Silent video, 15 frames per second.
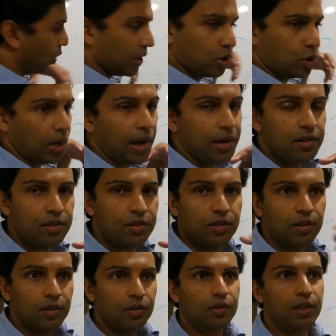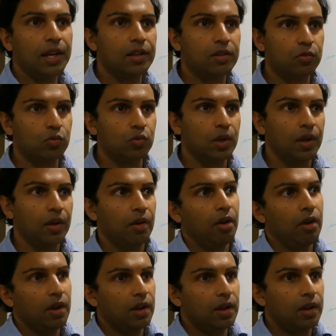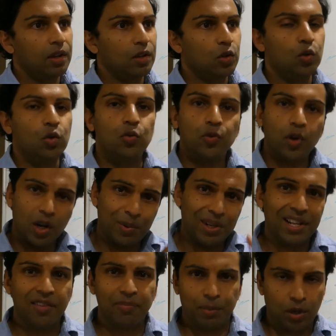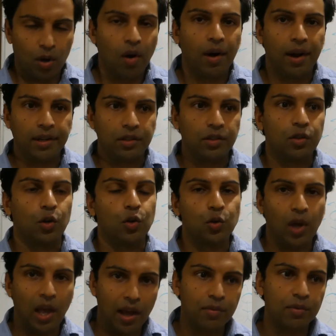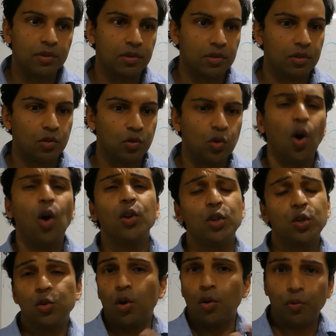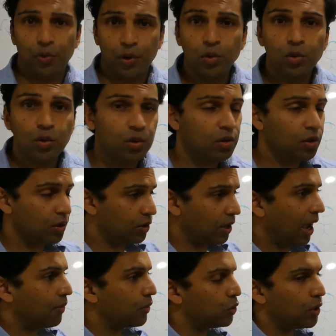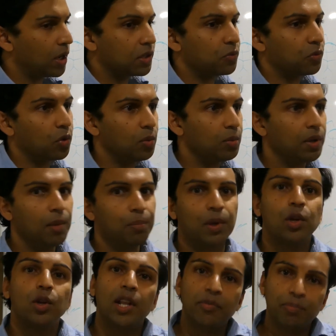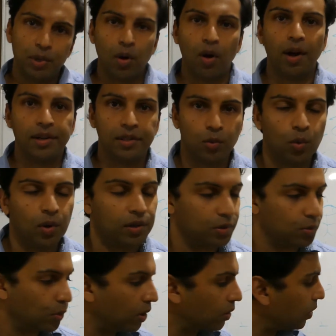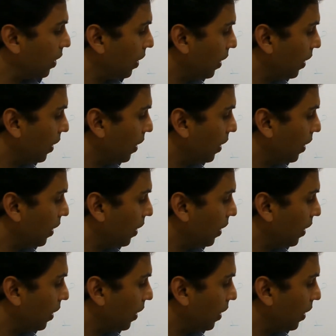you has changed, then you've got to be left behind. You know, you haven't, not only do you not feel good because you haven't transformed, but you're left behind in the world as well.